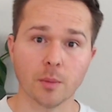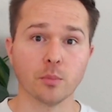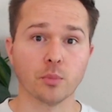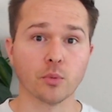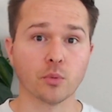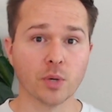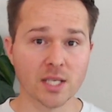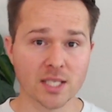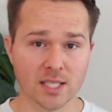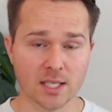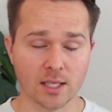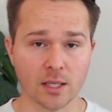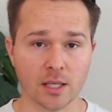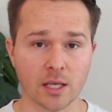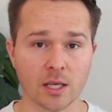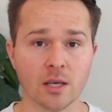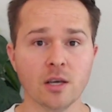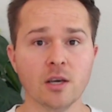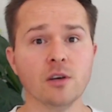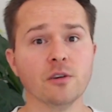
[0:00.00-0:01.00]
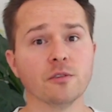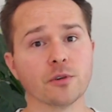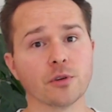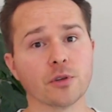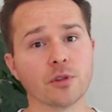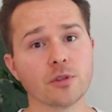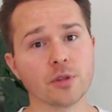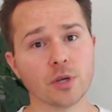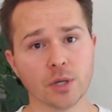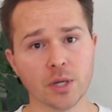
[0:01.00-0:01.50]
briskly for
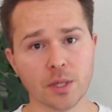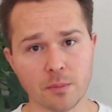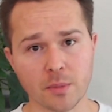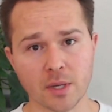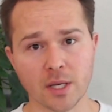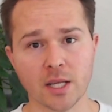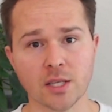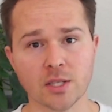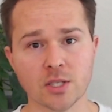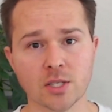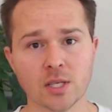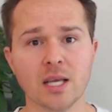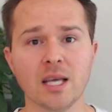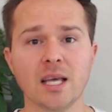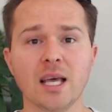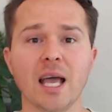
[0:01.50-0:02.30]
30 minutes,